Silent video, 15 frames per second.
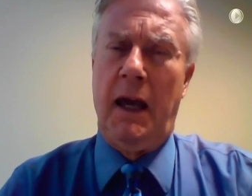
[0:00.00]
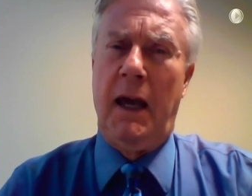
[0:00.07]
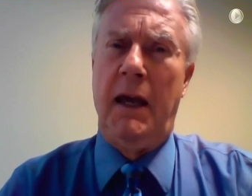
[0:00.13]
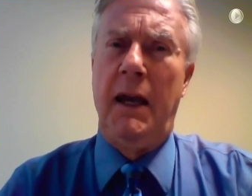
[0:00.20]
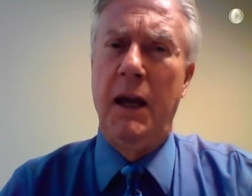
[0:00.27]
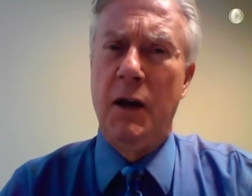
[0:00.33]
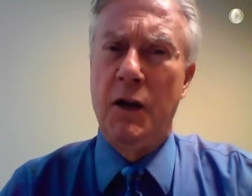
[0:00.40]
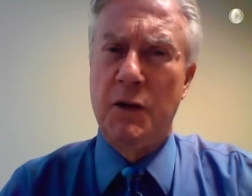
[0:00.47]

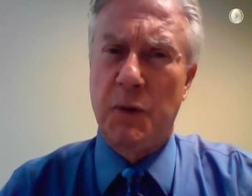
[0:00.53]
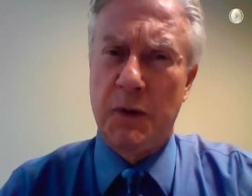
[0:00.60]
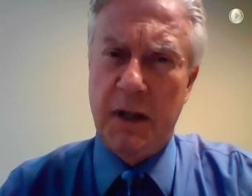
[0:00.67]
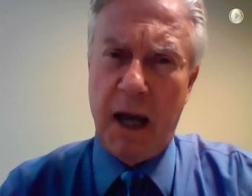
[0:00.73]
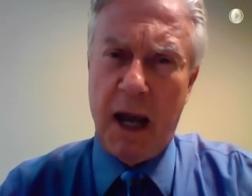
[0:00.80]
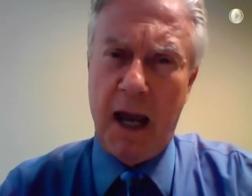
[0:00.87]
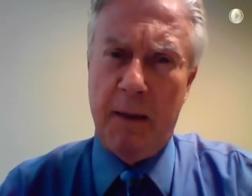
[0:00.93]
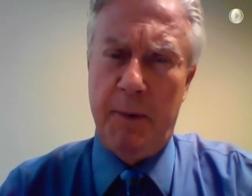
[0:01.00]
And here's what's
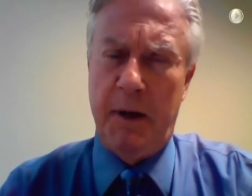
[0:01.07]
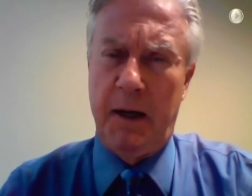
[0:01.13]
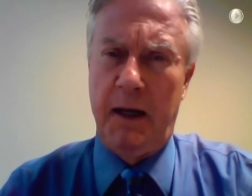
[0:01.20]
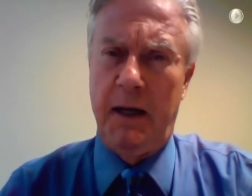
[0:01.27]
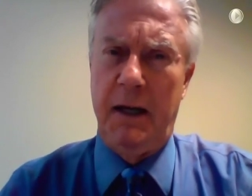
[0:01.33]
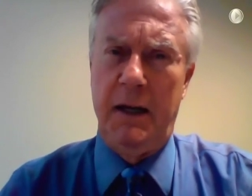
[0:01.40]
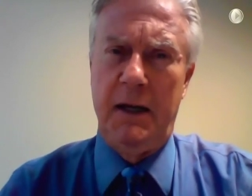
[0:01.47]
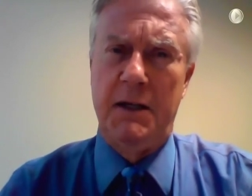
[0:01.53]

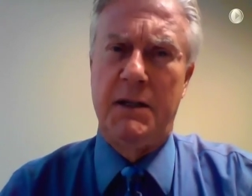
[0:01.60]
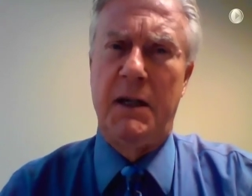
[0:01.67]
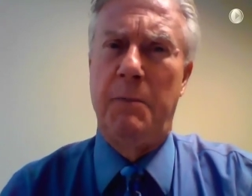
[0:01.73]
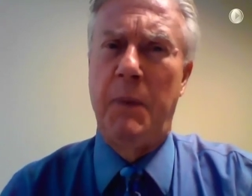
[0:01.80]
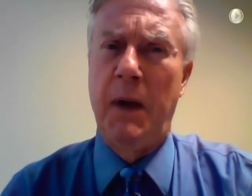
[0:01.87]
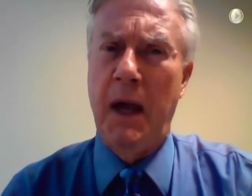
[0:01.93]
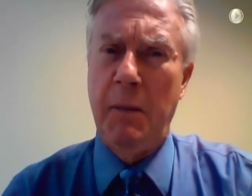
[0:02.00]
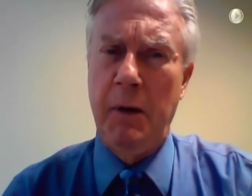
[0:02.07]
happening is
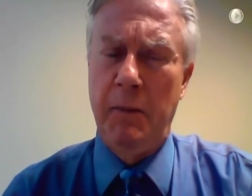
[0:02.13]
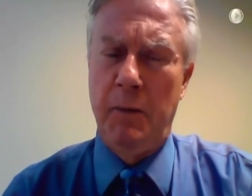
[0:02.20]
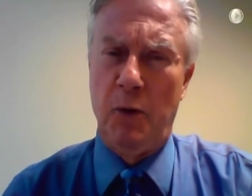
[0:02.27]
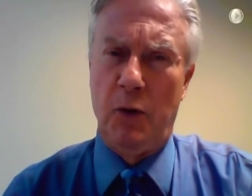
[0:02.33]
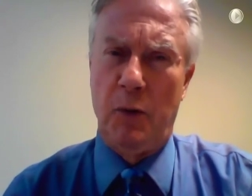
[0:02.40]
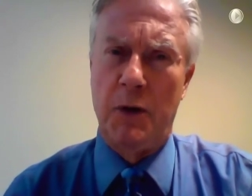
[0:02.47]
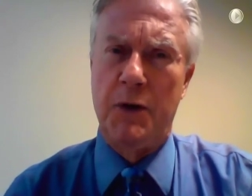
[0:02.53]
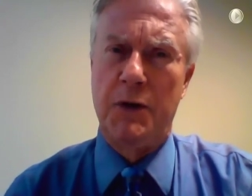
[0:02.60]
that baby
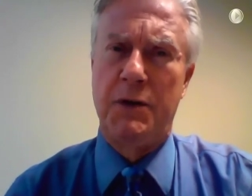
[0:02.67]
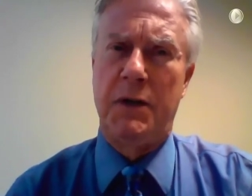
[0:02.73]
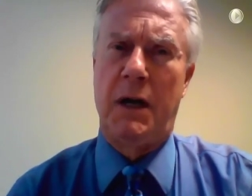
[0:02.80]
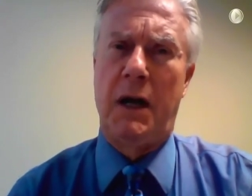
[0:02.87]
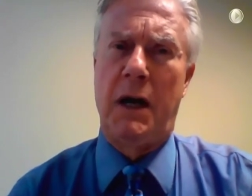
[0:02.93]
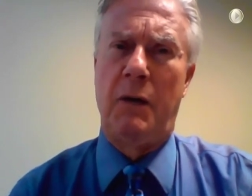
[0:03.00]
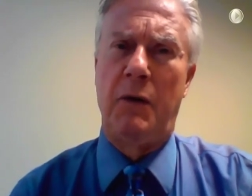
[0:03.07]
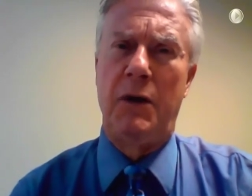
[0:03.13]
boomers
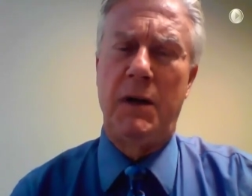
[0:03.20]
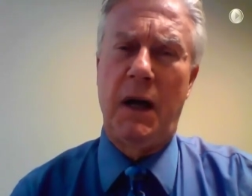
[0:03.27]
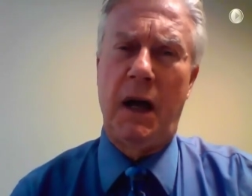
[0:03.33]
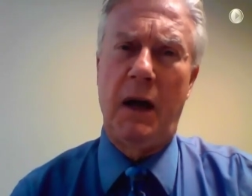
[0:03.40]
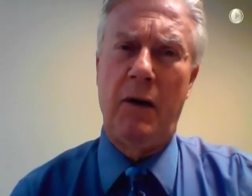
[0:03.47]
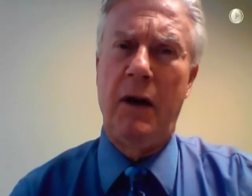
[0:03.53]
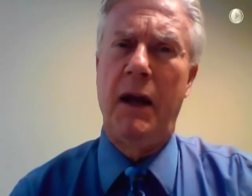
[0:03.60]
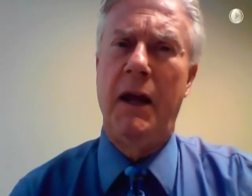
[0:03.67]
are
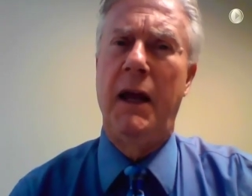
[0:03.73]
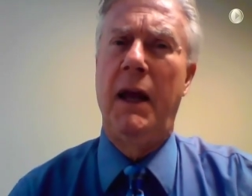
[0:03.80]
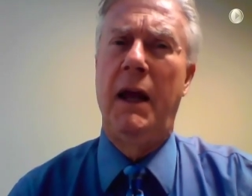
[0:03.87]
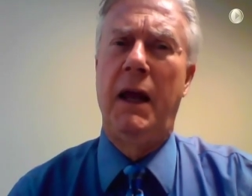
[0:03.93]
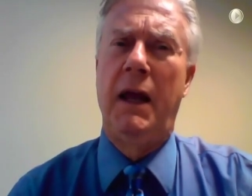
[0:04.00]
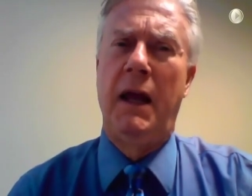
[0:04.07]
retiring